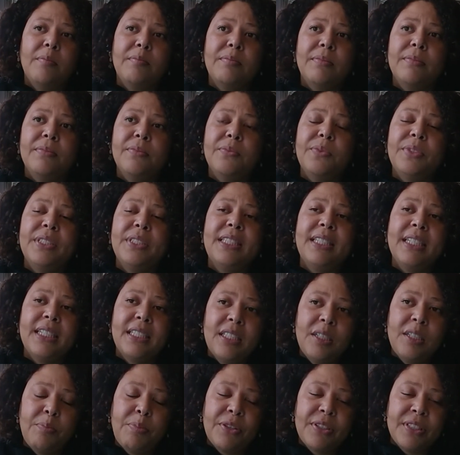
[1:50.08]
with
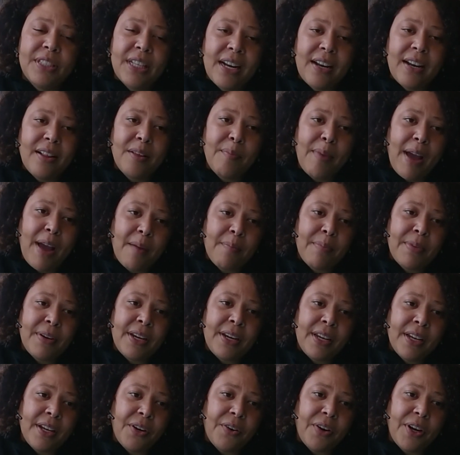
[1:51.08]
60% of them
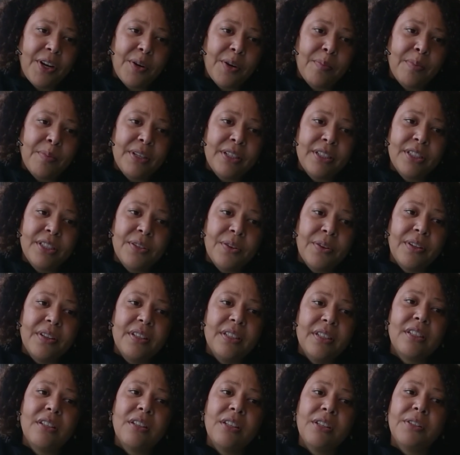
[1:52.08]
happening in greater Minnesota,
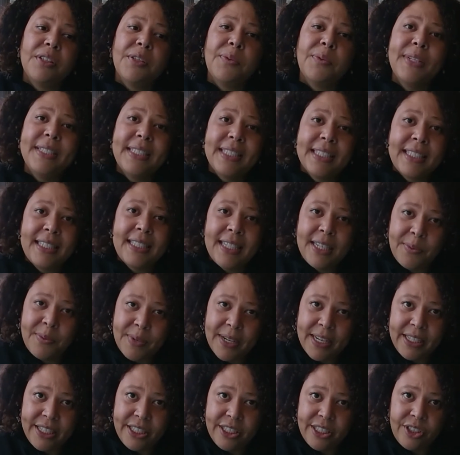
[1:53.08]
this clearly was a
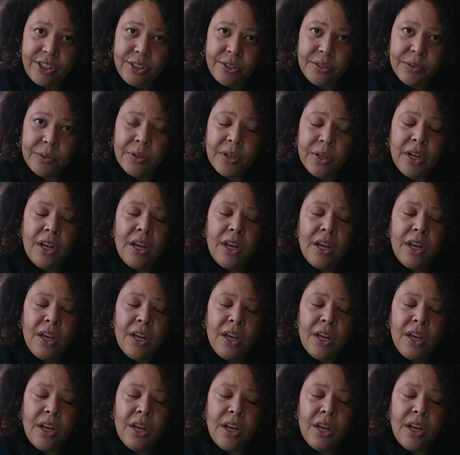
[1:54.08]
statewide issue.